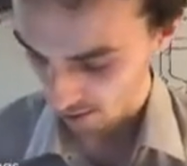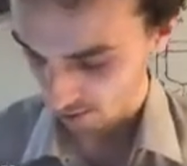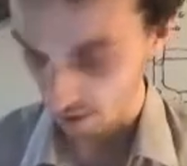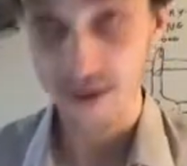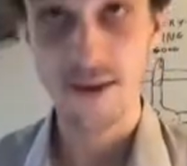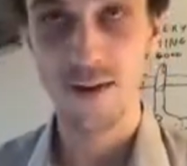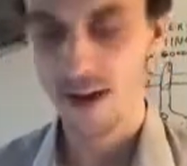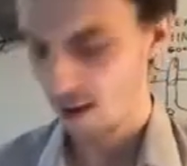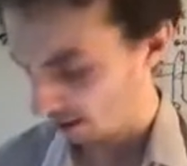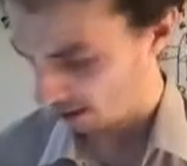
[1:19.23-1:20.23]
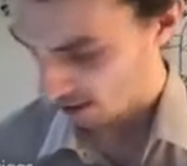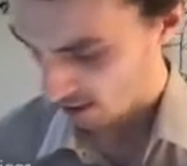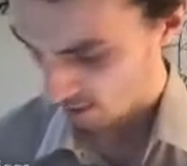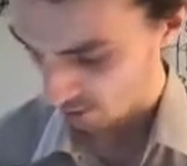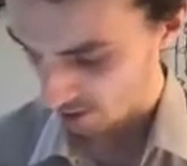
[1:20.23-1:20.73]
1978,
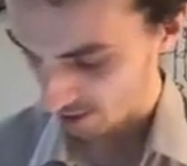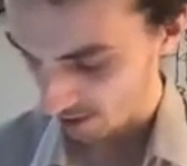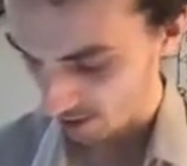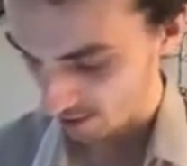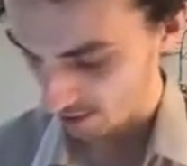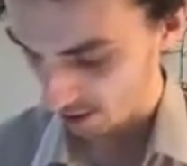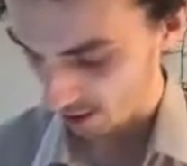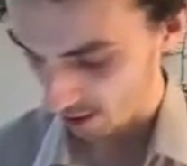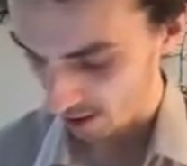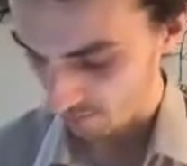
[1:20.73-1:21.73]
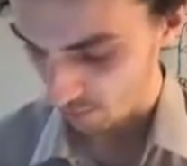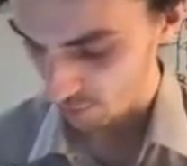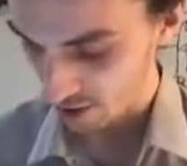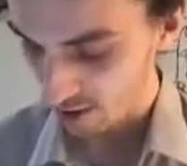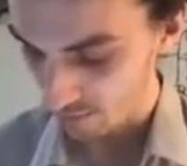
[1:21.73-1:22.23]
which says uh, if the
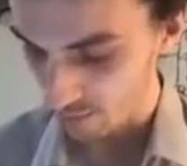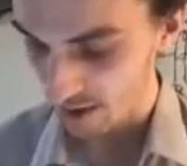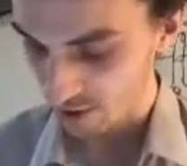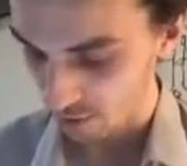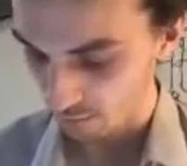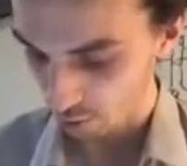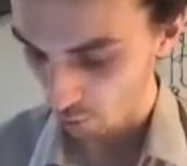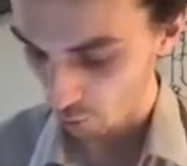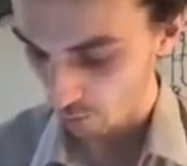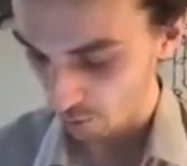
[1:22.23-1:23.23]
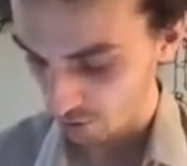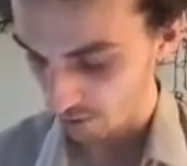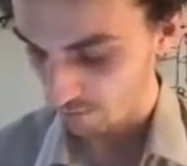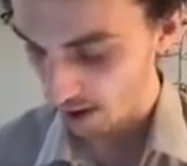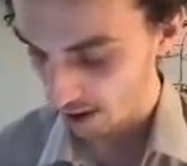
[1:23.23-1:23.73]
projective dimension of the kernel module is
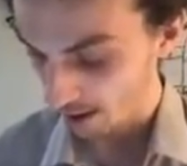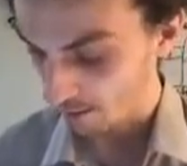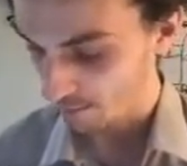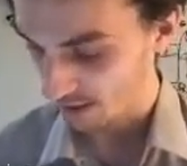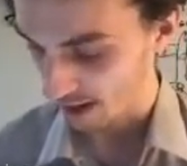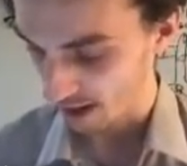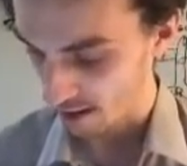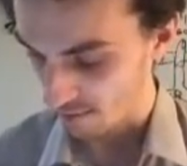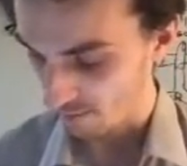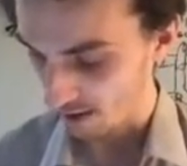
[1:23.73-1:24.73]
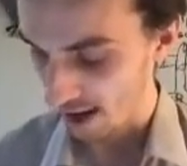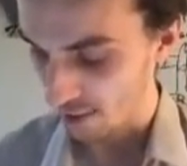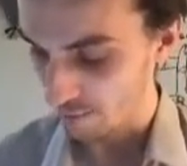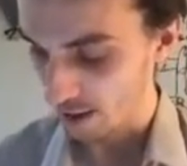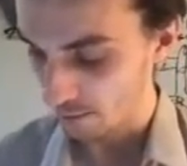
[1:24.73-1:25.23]
finite, then phi had to
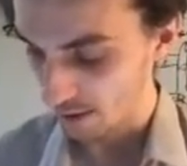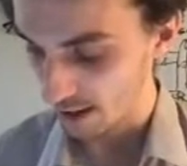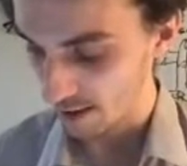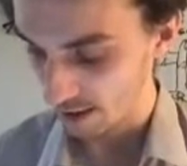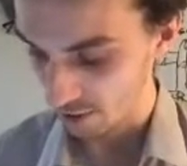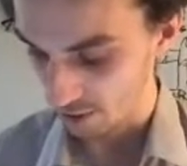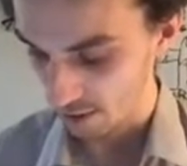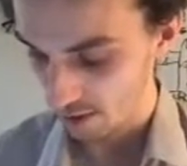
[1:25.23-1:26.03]
be a complete intersection,